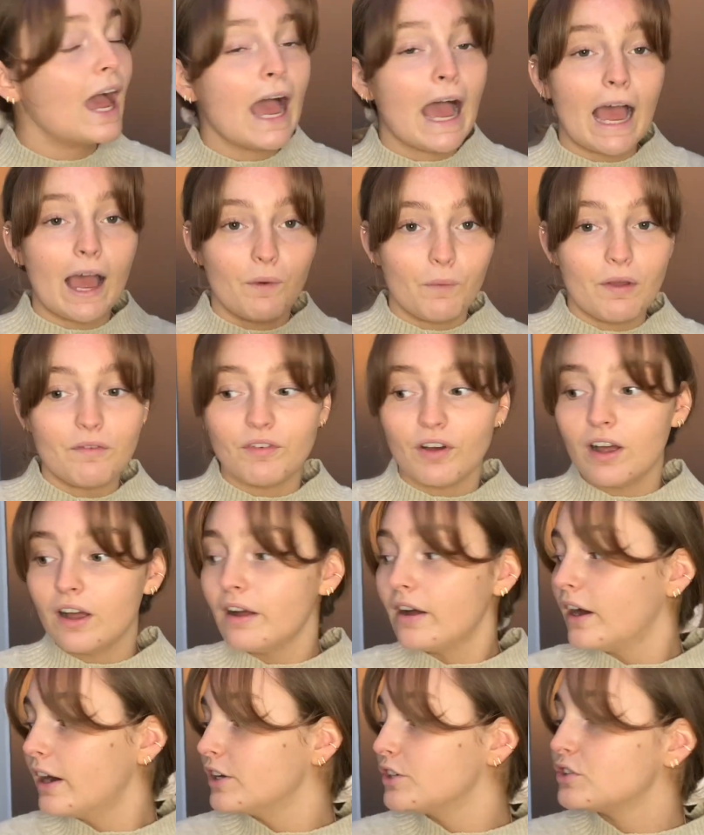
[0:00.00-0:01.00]
However,
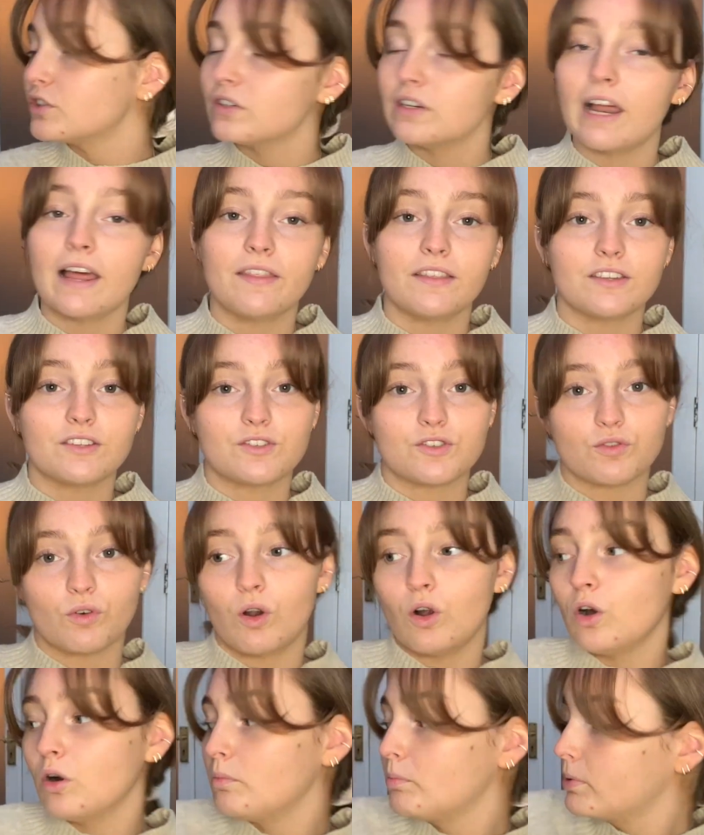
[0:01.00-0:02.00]
I do let this
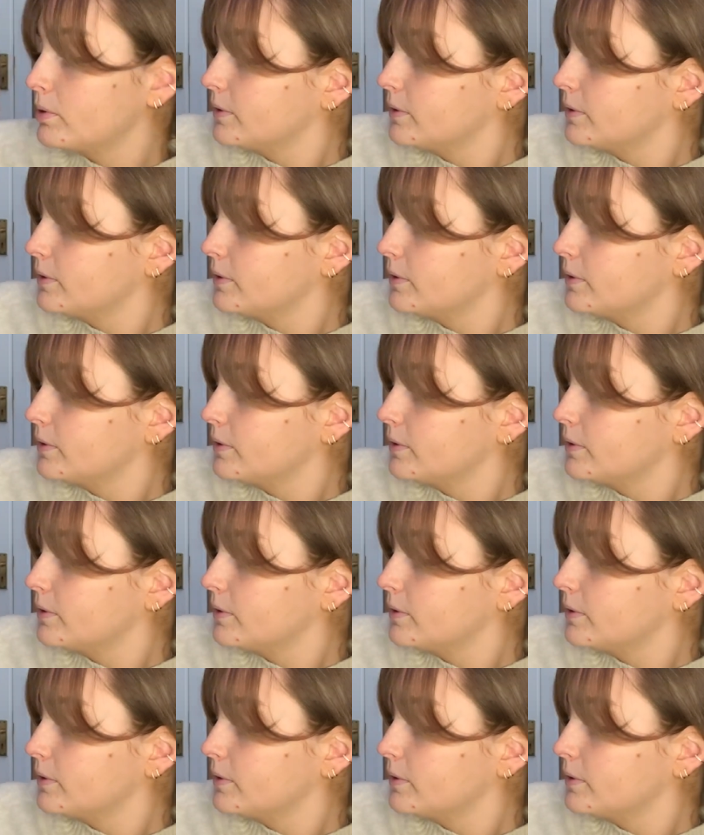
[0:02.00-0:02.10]
drop,